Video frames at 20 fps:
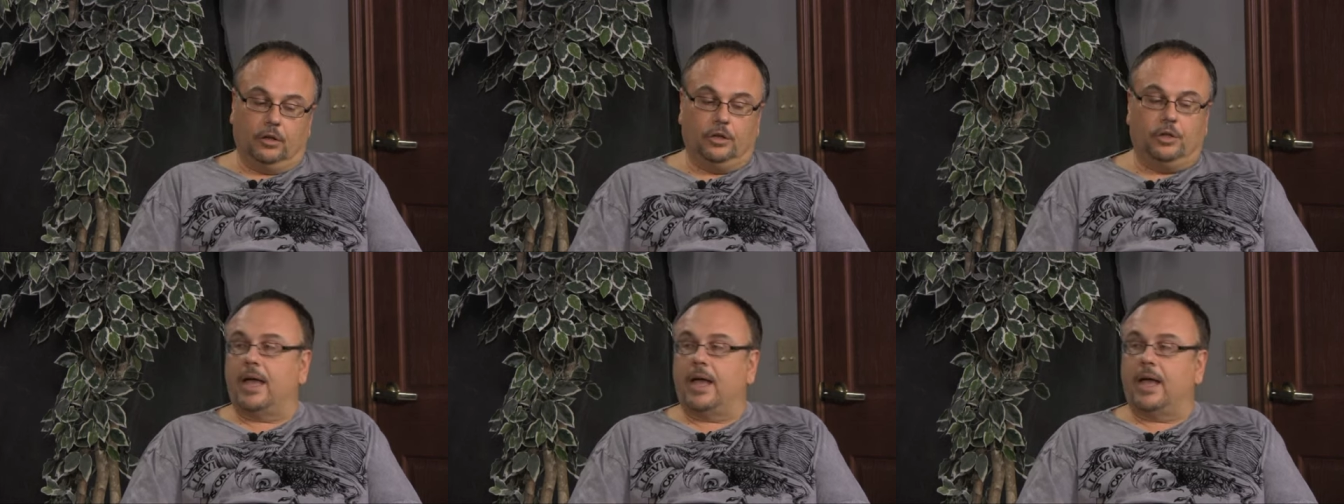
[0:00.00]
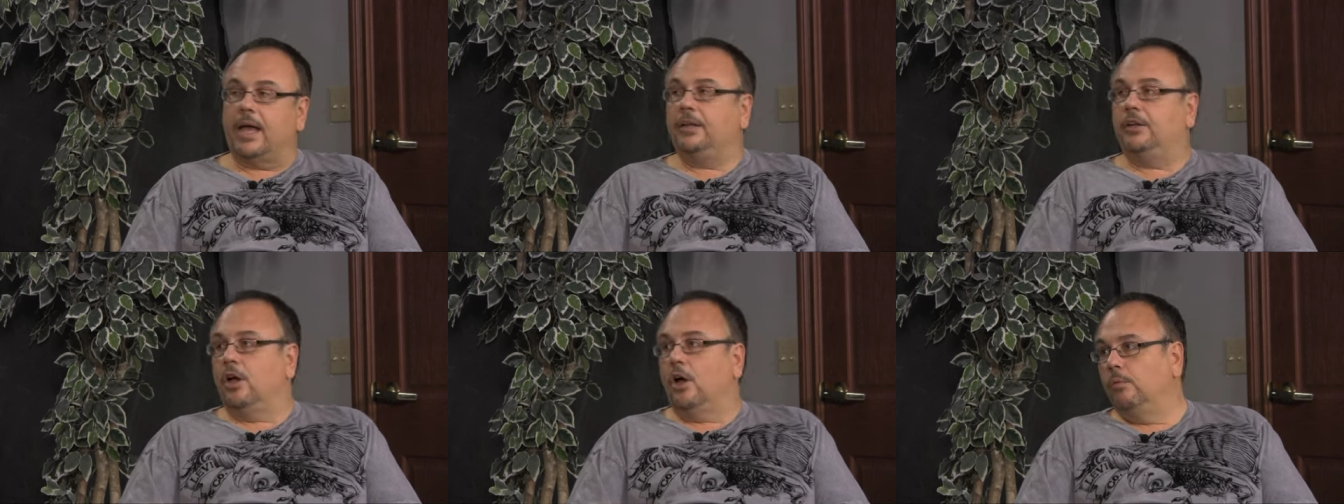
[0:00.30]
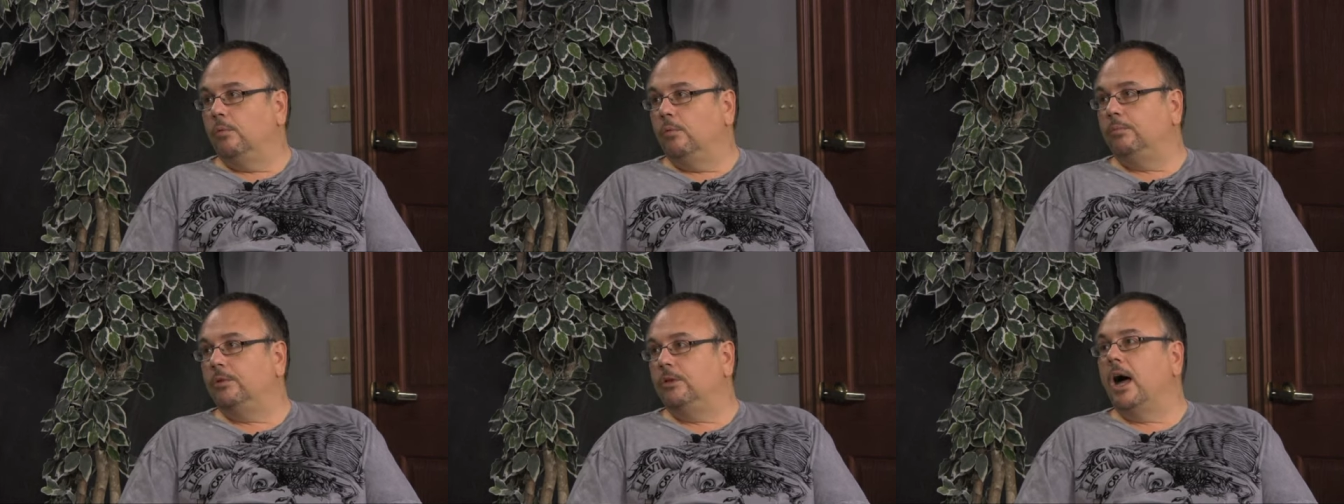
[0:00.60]
You've had the
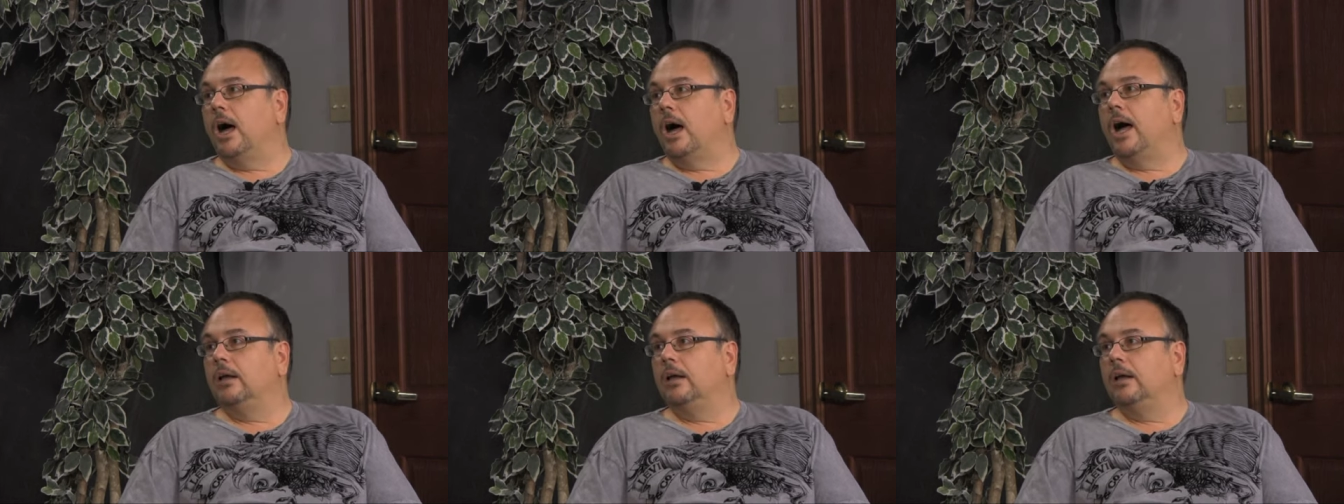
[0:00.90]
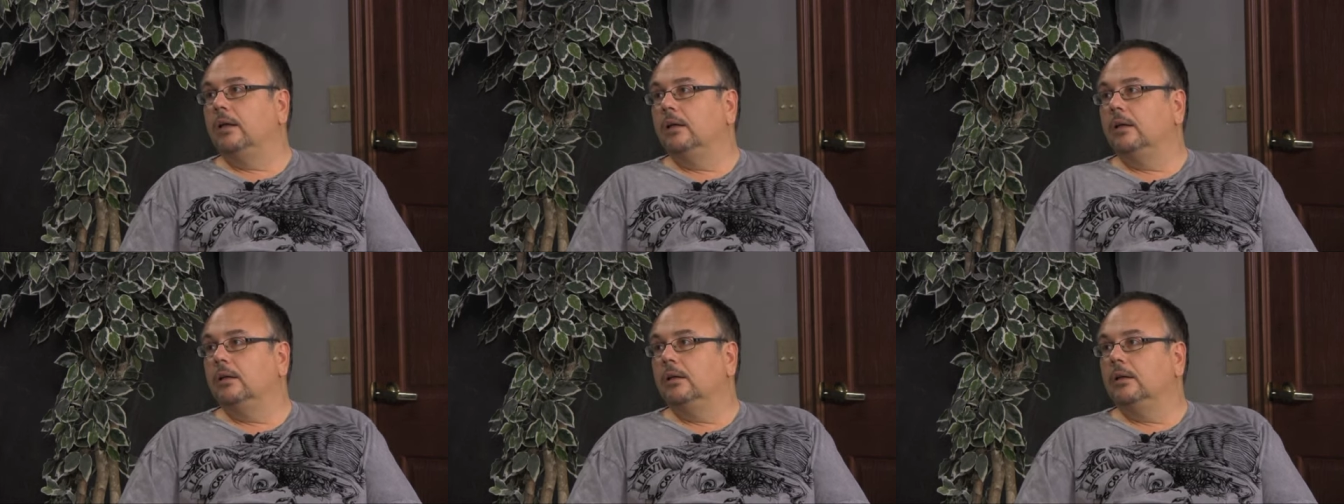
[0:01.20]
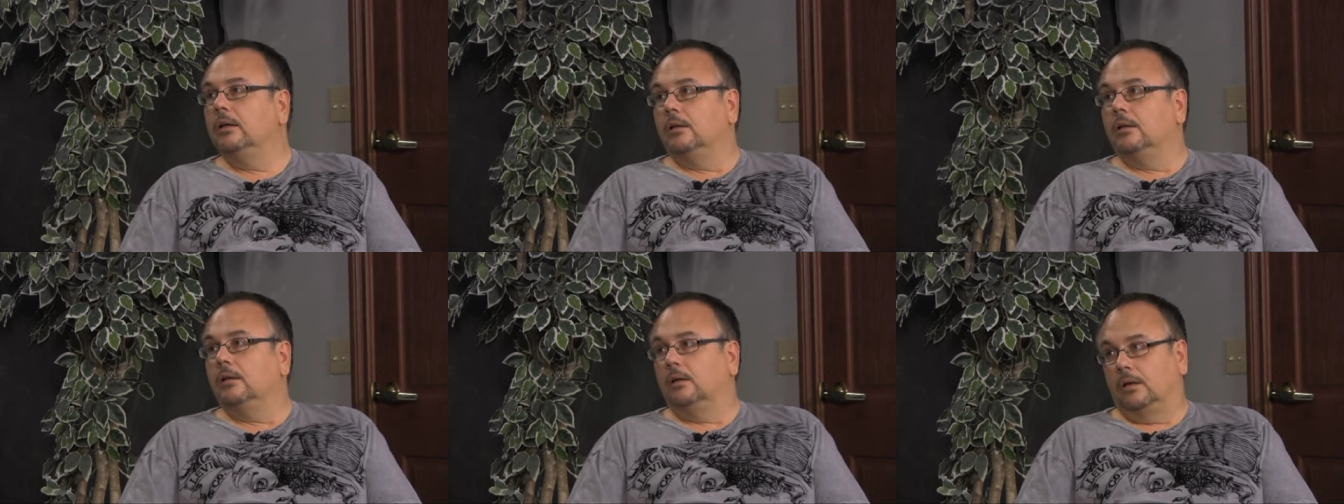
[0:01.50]
home dog
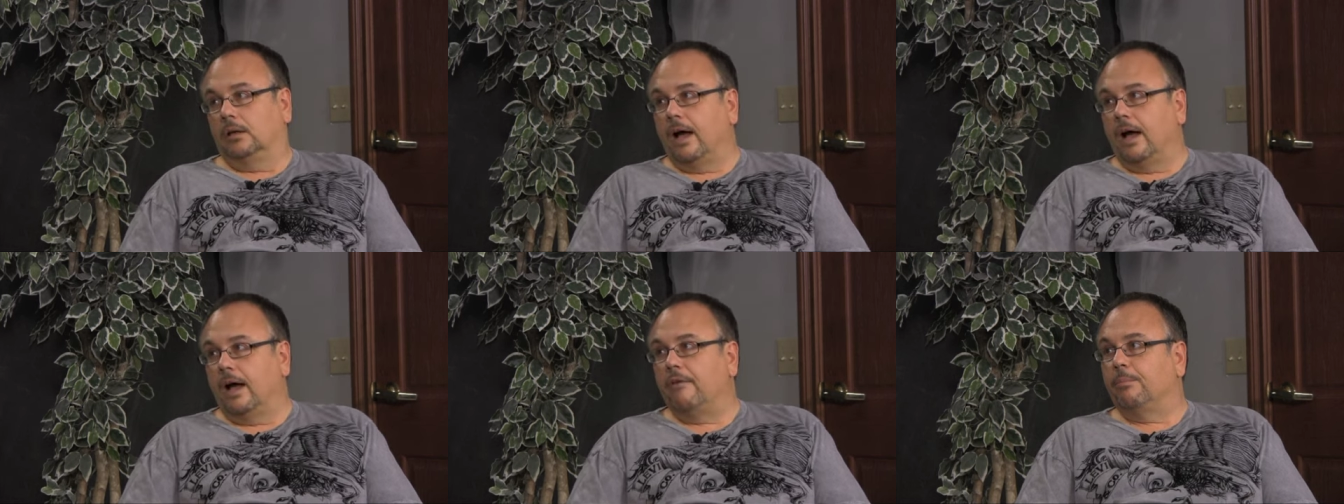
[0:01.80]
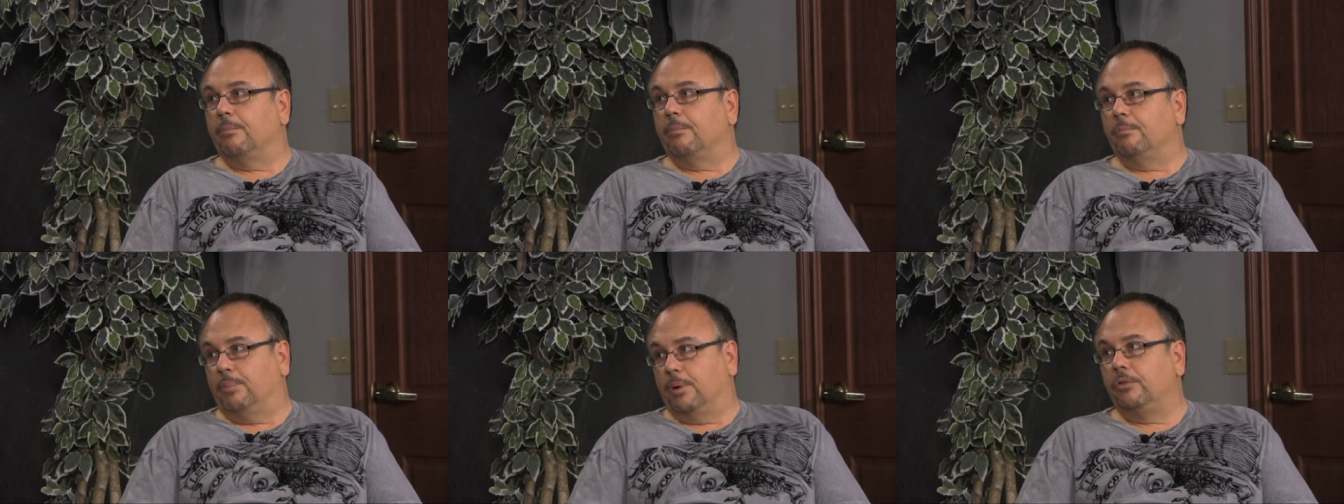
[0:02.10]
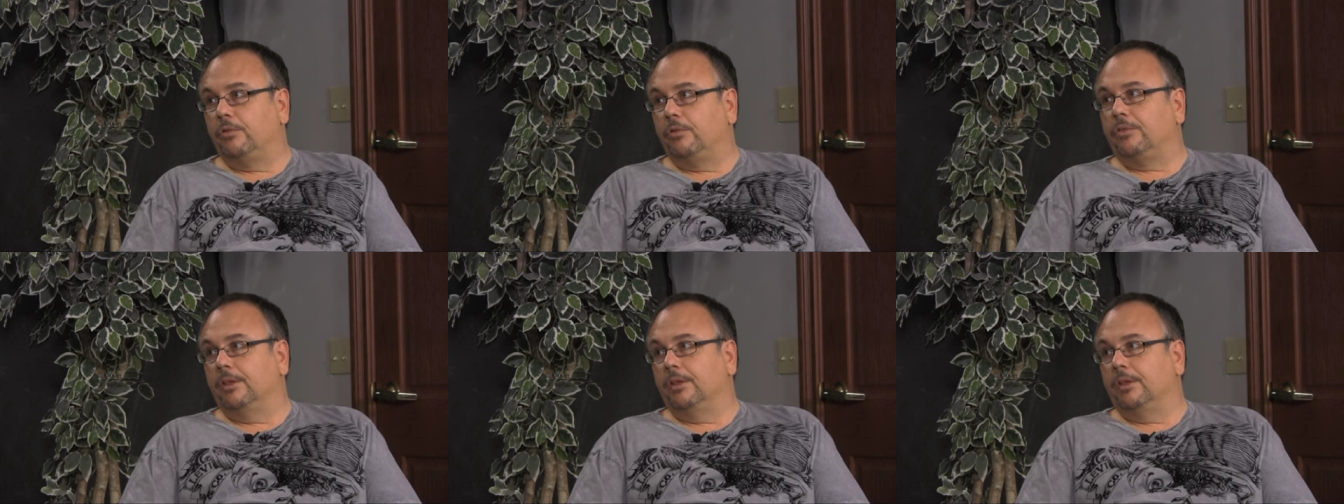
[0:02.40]
cover
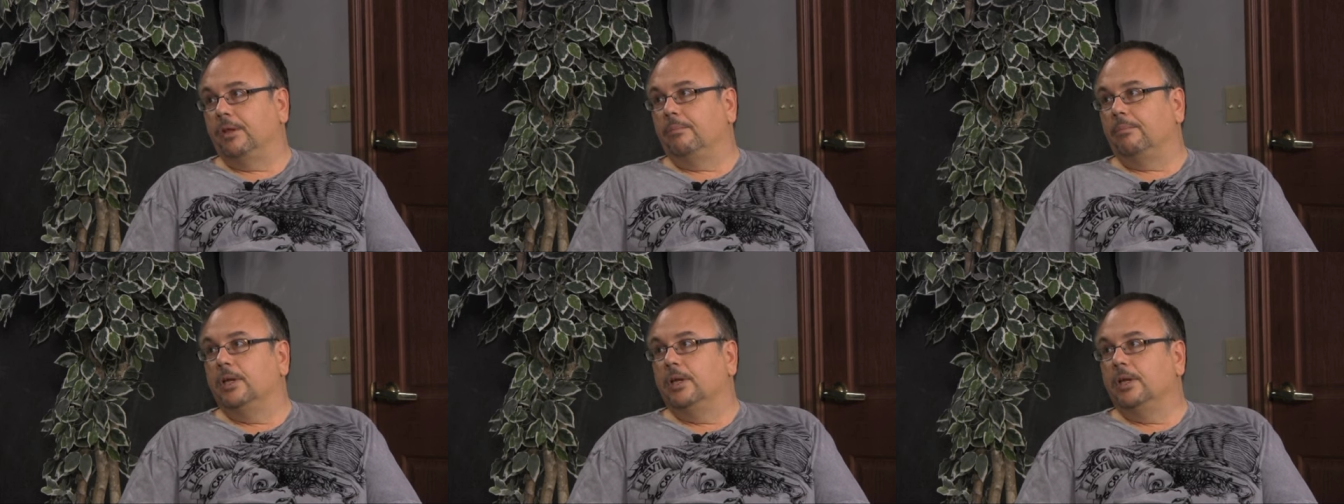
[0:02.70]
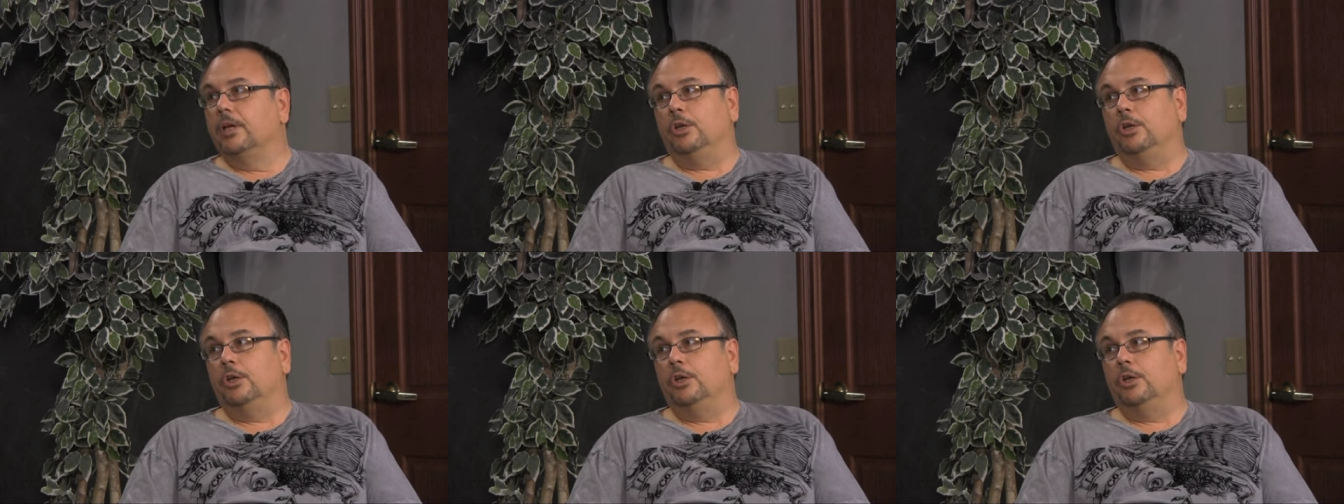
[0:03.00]
both of them.